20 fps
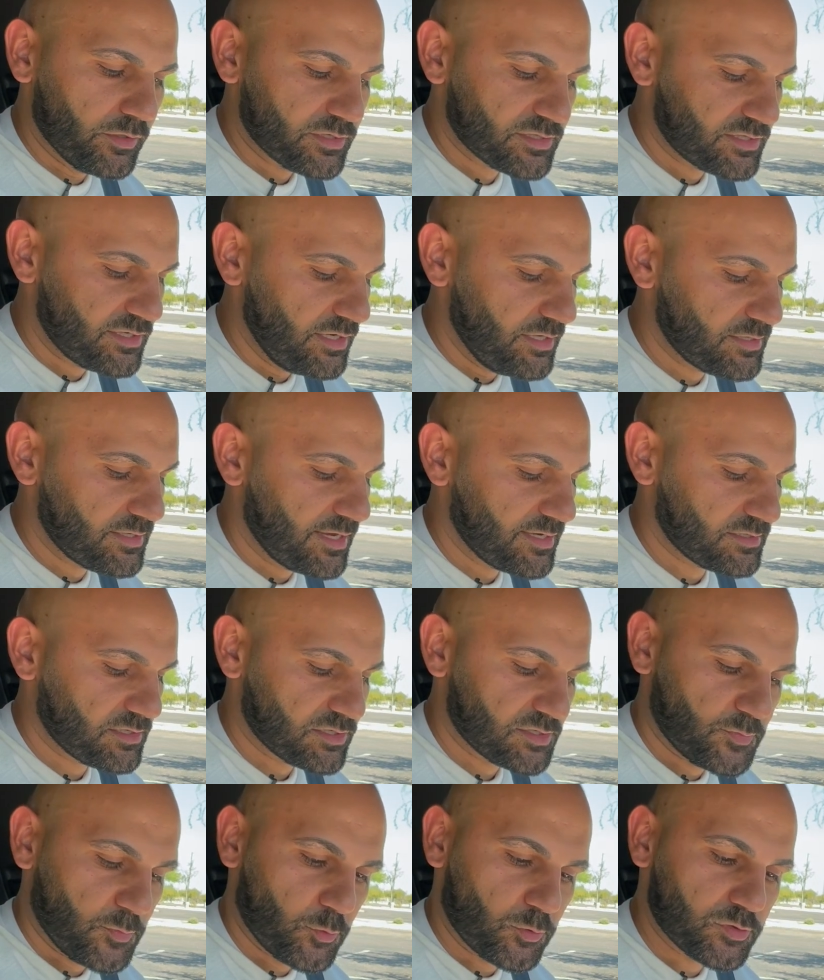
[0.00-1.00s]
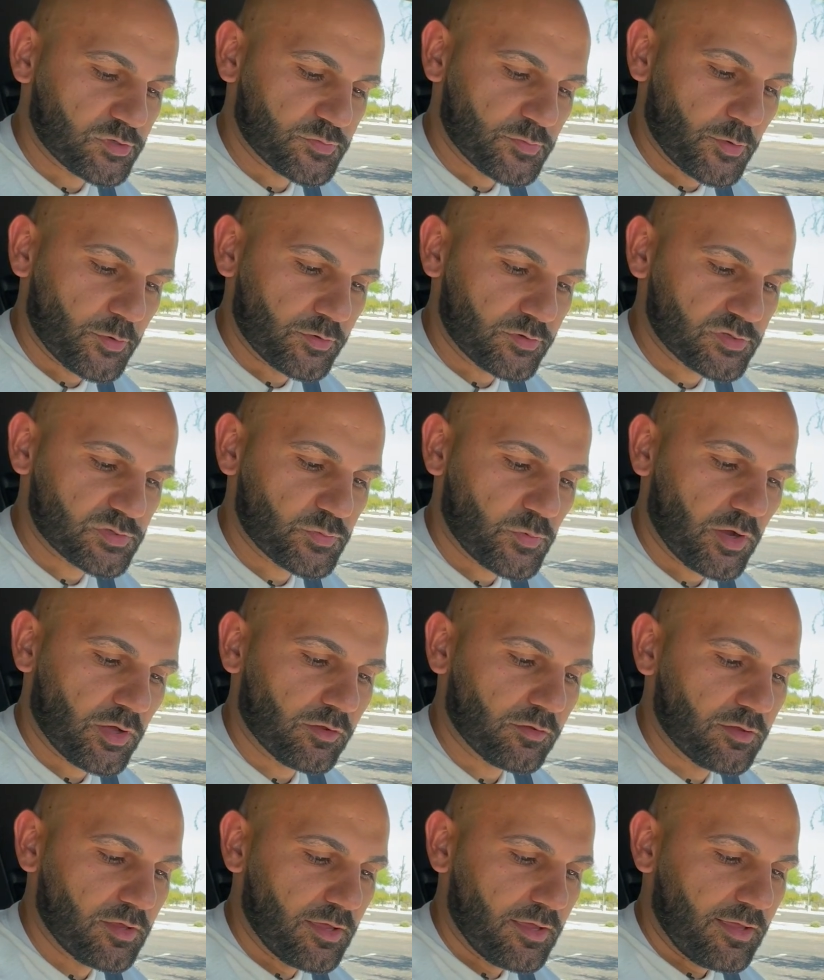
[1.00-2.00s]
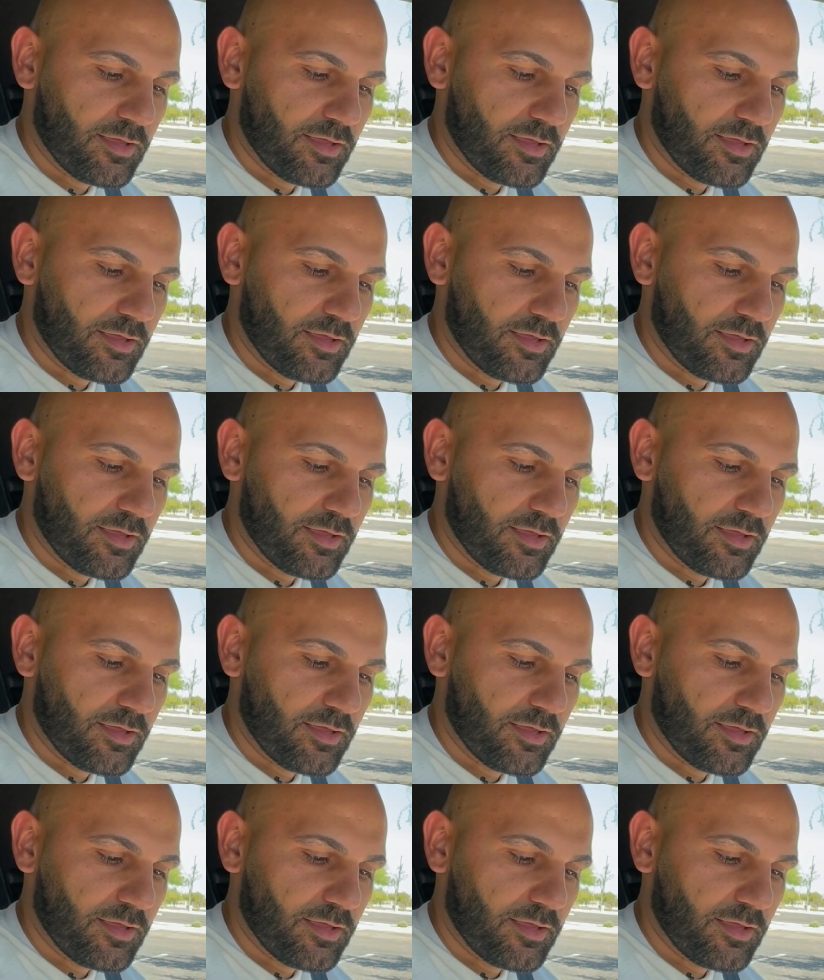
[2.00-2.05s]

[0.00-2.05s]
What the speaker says: seats, has the sports mode as well.